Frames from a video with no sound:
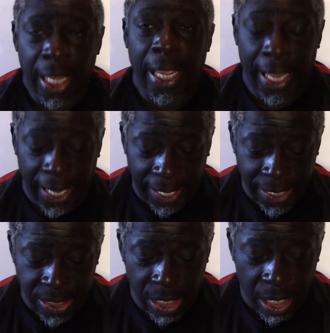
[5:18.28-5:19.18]

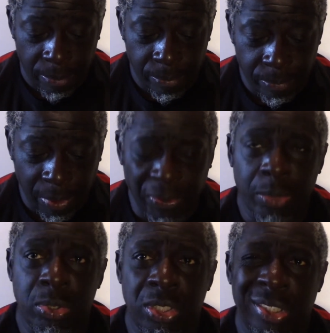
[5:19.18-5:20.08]
he's I think it
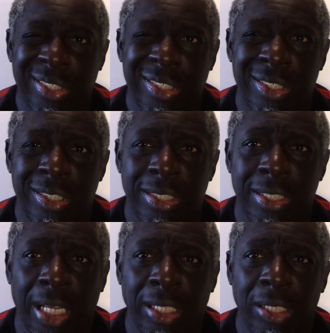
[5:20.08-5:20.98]
was
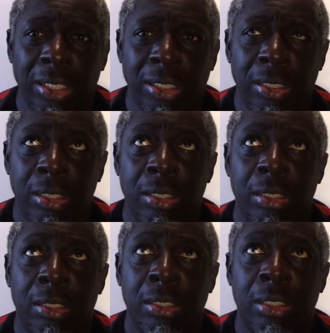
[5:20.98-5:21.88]
Sunderland.
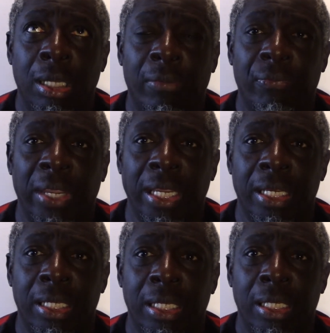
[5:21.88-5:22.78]
I
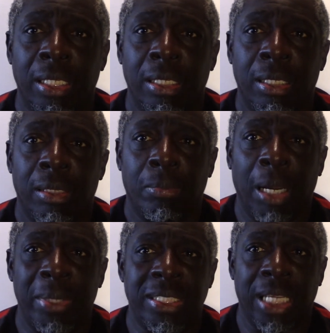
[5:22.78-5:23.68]
think might
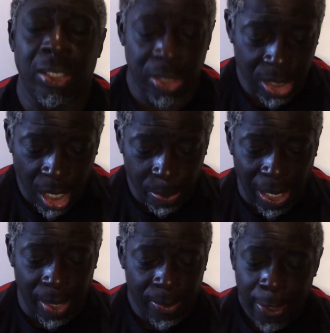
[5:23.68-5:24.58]
have been Sunderland. I can't.
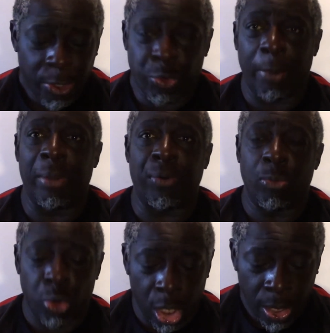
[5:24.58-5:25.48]
But correct me if
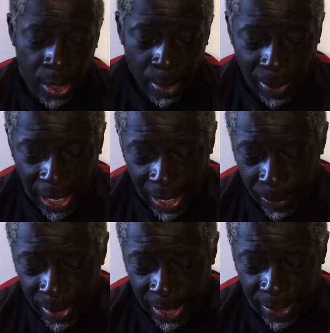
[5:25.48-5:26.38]
I'm wrong.
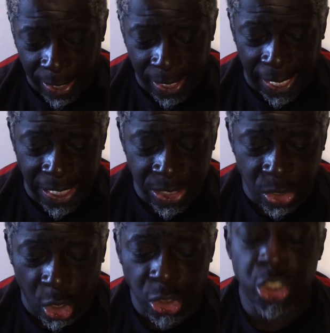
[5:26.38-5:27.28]
But he's
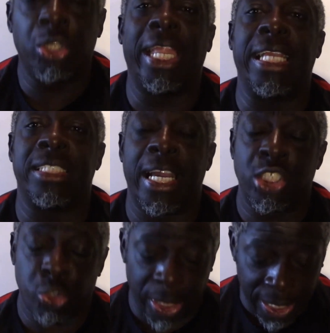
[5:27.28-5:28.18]
gone to Leeds now. He's
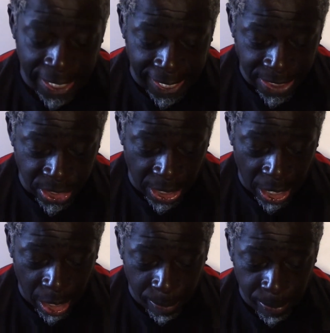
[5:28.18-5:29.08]
joined Leeds
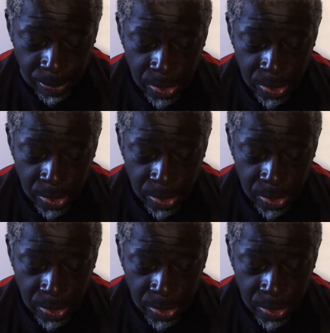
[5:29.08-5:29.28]
on